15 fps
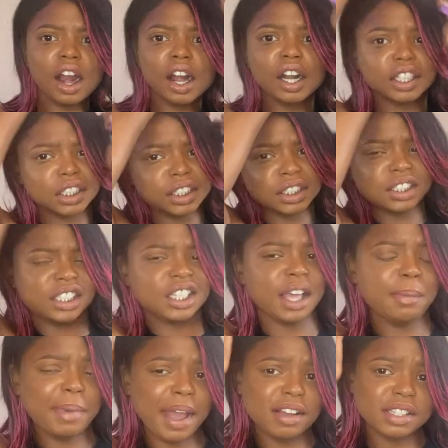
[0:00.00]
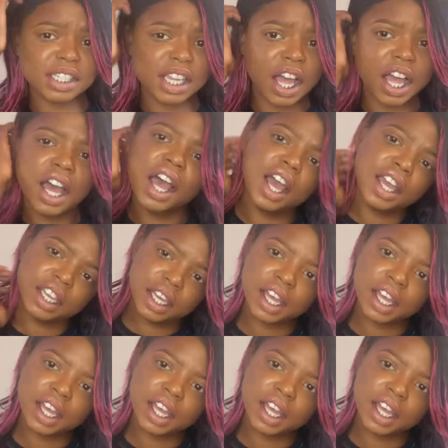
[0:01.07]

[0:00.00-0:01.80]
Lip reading: heard she slept outside. Yeah,